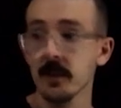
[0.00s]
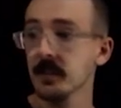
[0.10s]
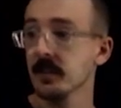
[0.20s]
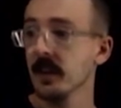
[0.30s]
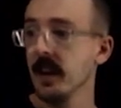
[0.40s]
the
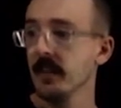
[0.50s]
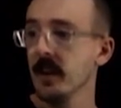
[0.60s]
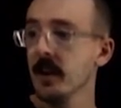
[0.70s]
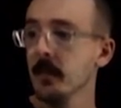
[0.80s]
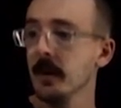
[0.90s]
original graph,
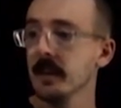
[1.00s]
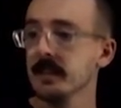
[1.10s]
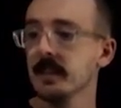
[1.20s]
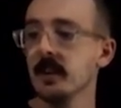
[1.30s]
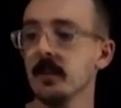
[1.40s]
plug
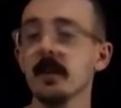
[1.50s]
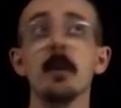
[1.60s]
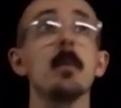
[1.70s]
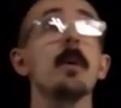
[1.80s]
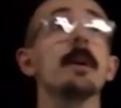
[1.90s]
in 0, you get